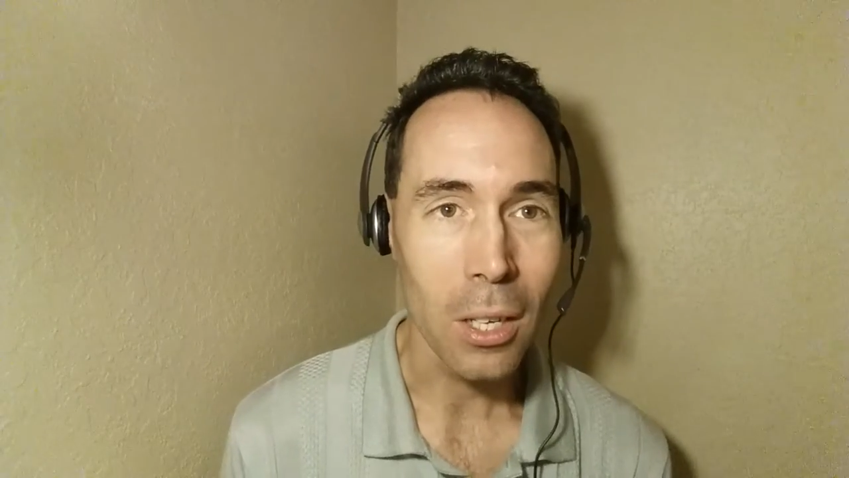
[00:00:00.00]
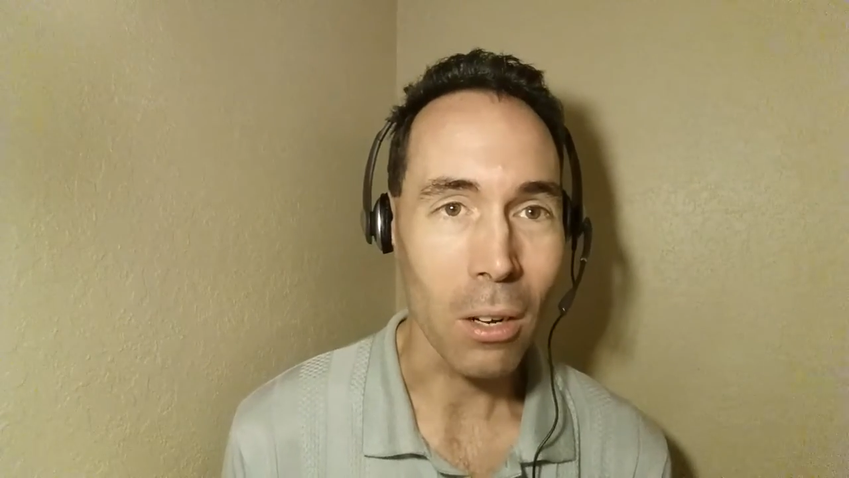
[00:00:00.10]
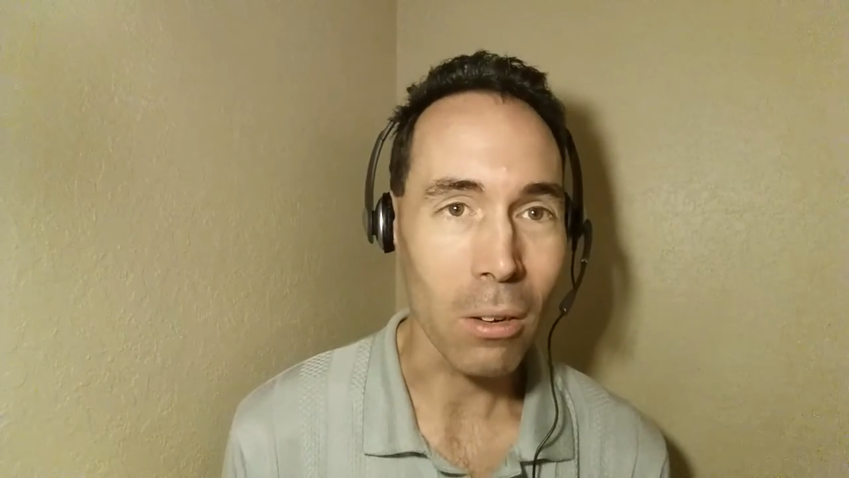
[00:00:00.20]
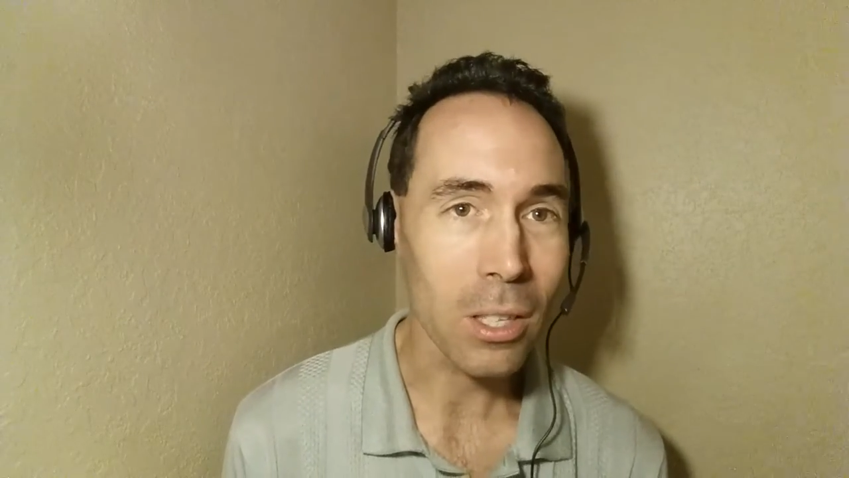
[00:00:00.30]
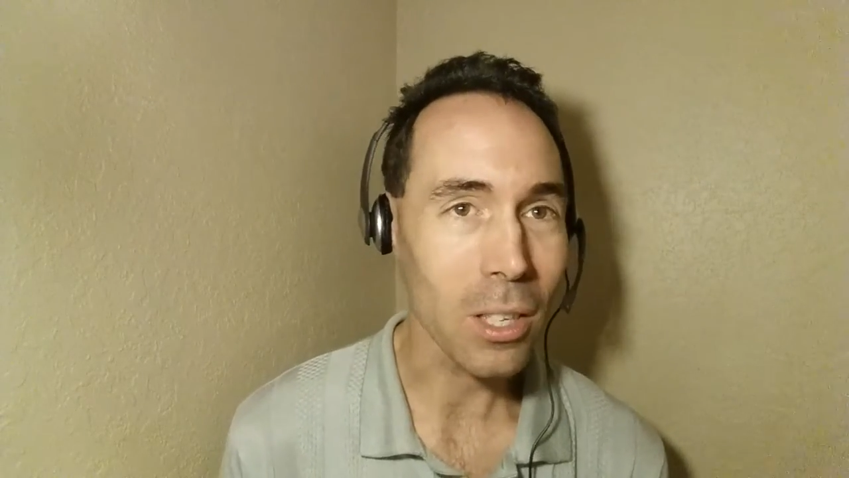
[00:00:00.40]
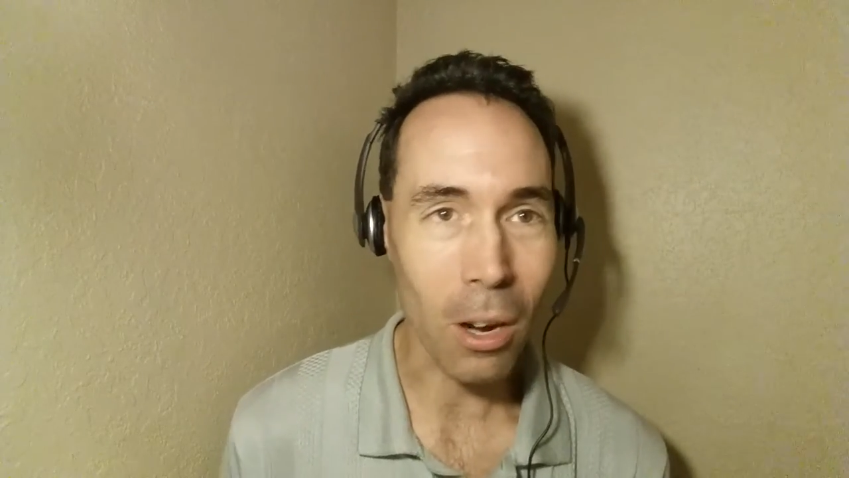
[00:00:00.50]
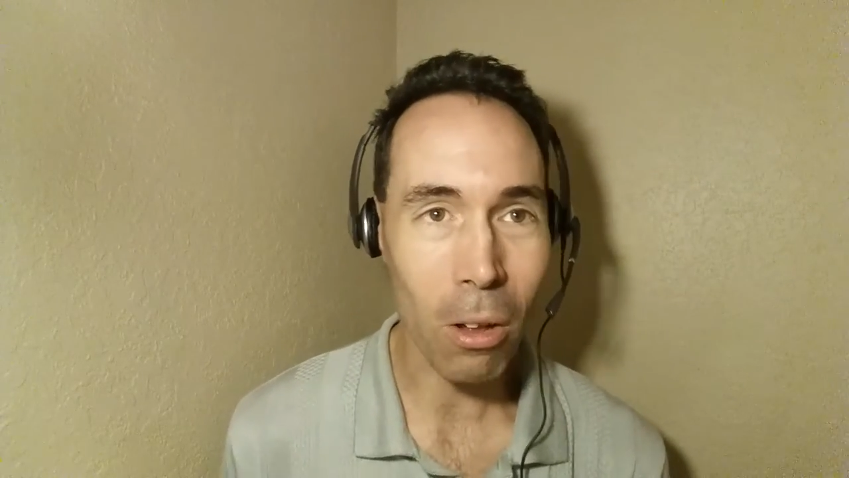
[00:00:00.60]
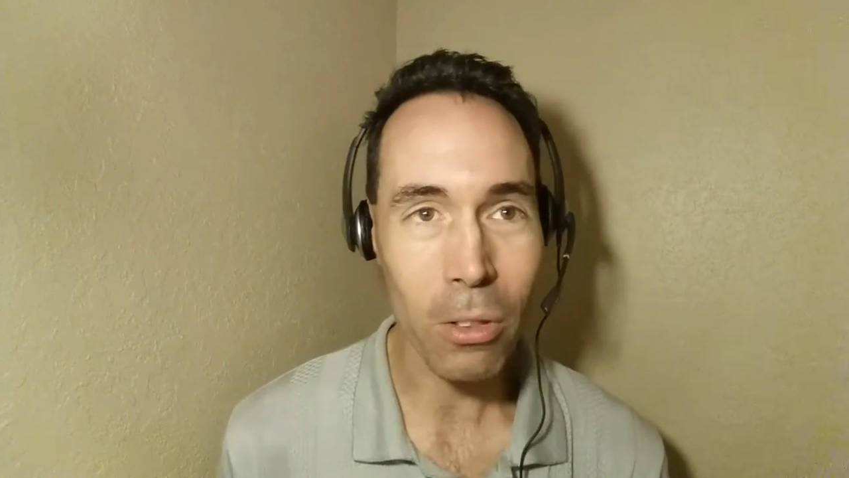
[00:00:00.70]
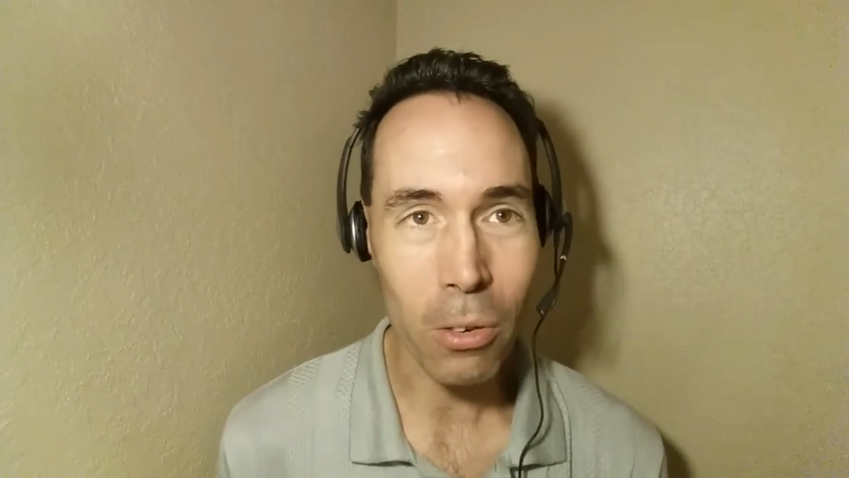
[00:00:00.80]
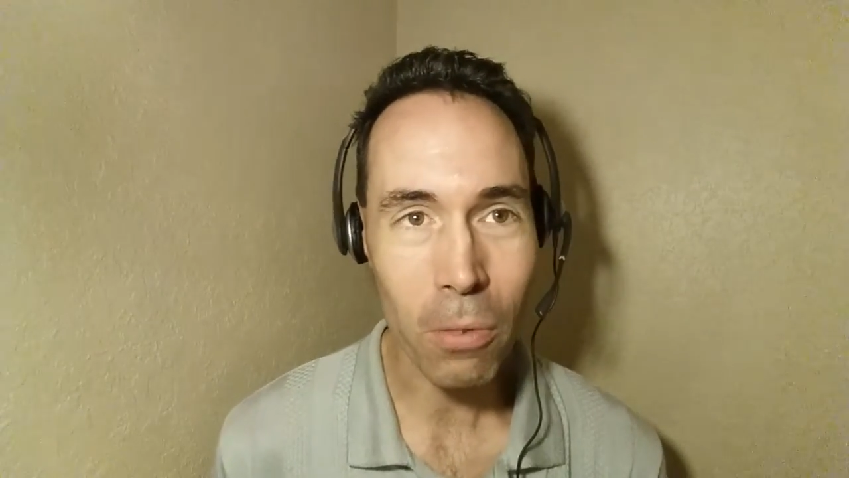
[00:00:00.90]
You know, it's not
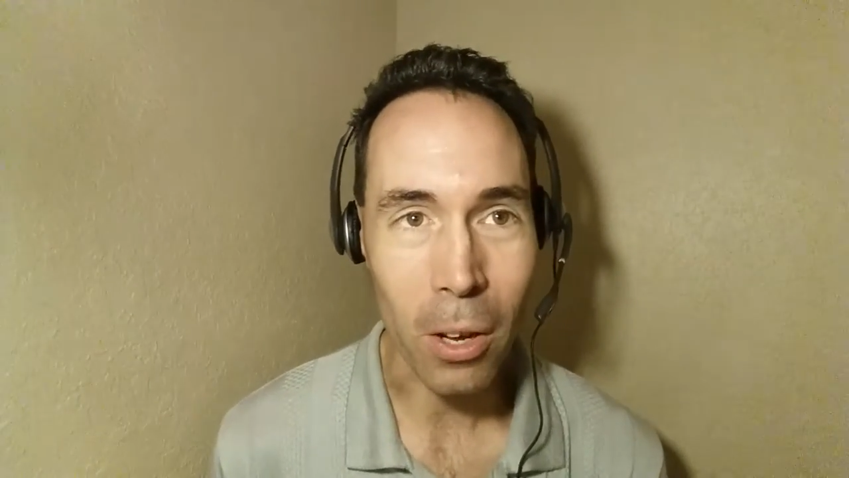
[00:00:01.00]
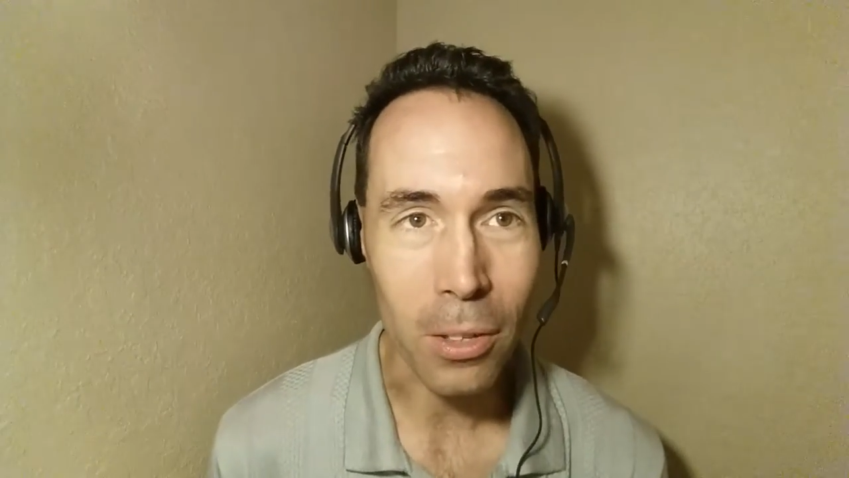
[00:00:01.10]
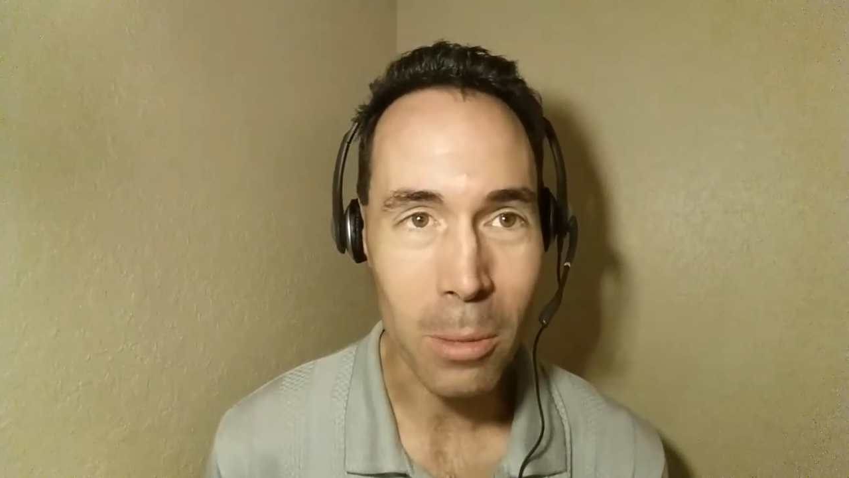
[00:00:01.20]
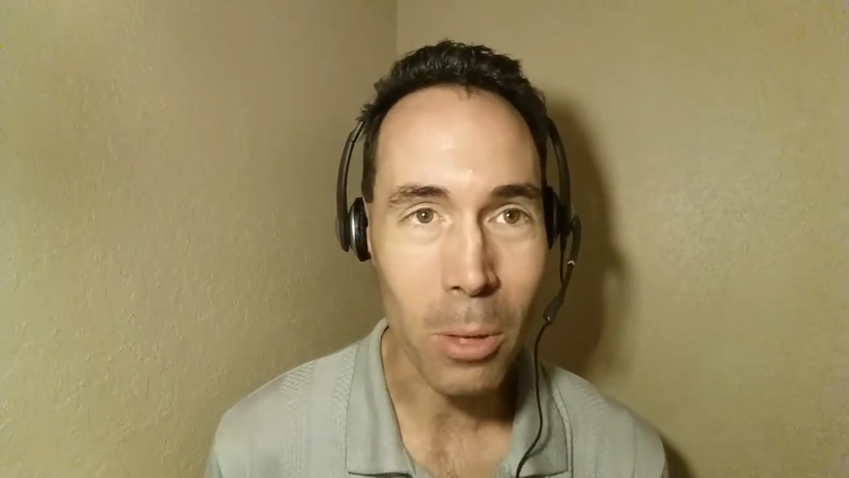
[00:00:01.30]
all their fault.